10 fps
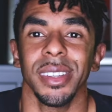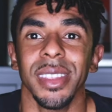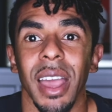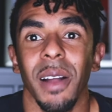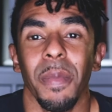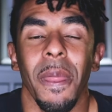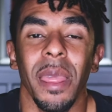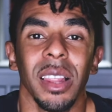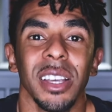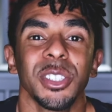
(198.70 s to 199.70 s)
Now,
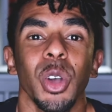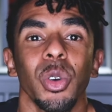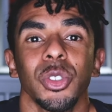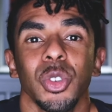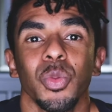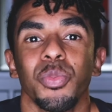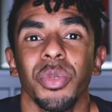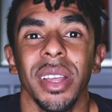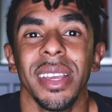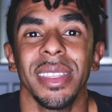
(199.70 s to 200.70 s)
let's go into
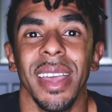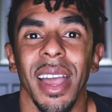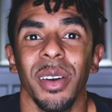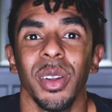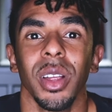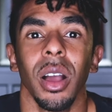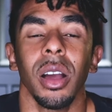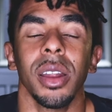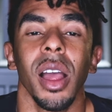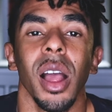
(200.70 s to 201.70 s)
breaking down
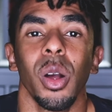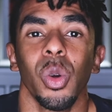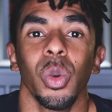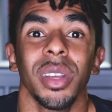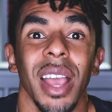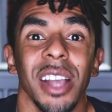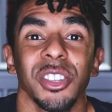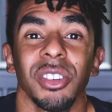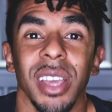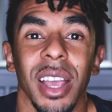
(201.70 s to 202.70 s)
on how
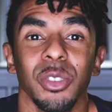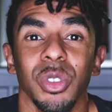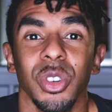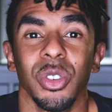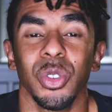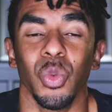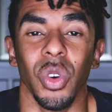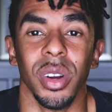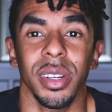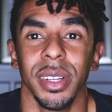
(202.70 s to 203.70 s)
cash on cash returns
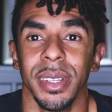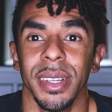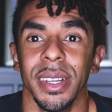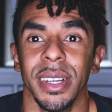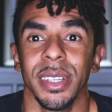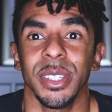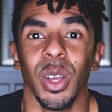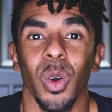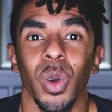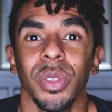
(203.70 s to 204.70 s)
work.
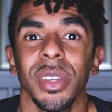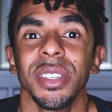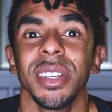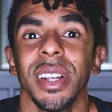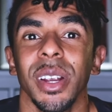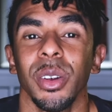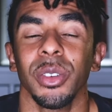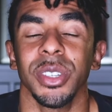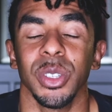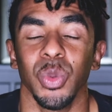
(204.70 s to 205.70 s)
So in this scenario,
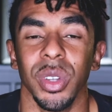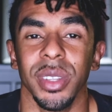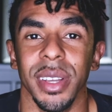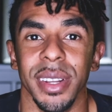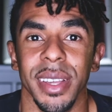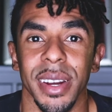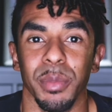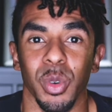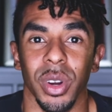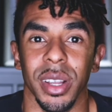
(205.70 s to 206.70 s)
since we did get a
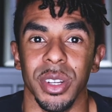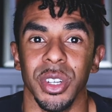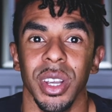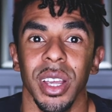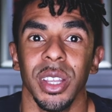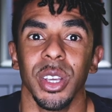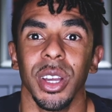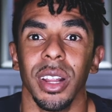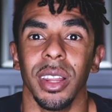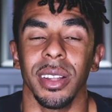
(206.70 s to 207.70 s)
mortgage,
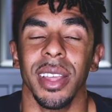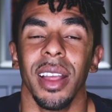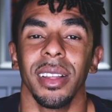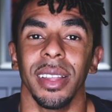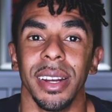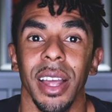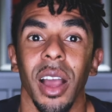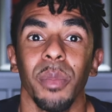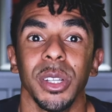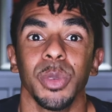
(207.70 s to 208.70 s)
you're going to calculate
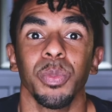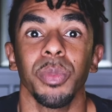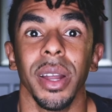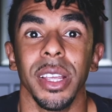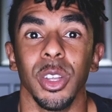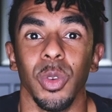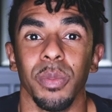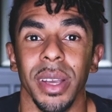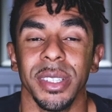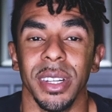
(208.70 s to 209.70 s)
how much money you
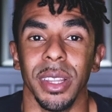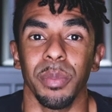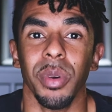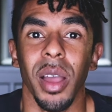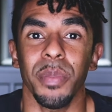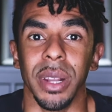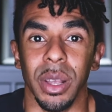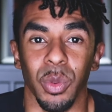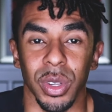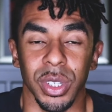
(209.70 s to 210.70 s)
invested in the
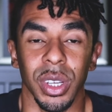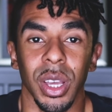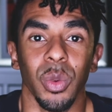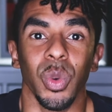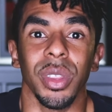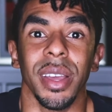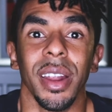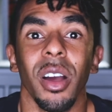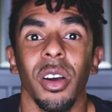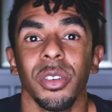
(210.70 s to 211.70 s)
property, which we
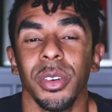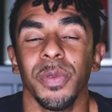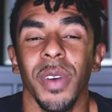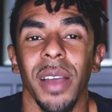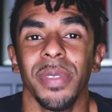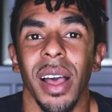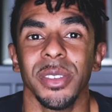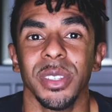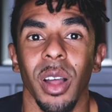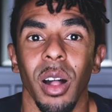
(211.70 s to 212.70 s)
did
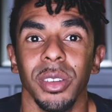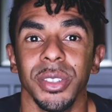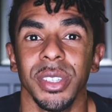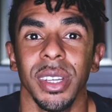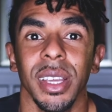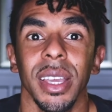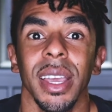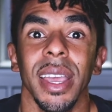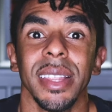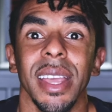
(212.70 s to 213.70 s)
$105,000,
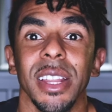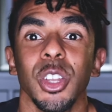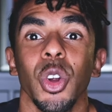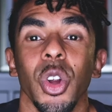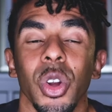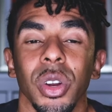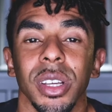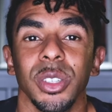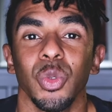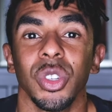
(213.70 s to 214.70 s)
and then your
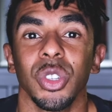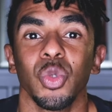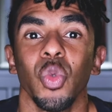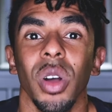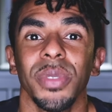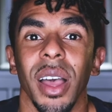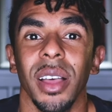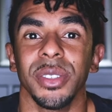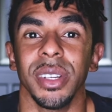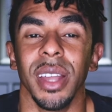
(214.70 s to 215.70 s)
earnings, which is
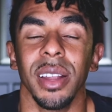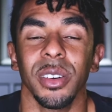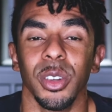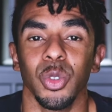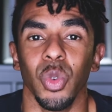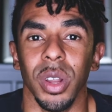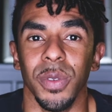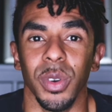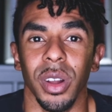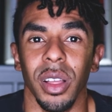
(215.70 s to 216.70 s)

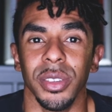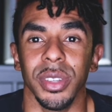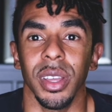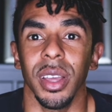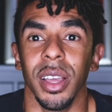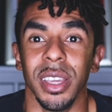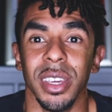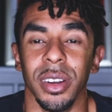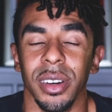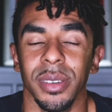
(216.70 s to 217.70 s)
$12,924 a
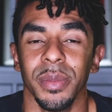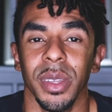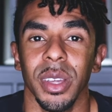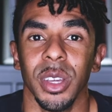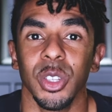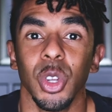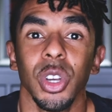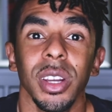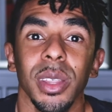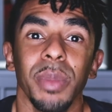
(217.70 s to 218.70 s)
year. So
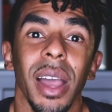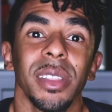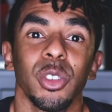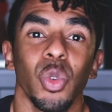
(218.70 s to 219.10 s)
you're going to divide the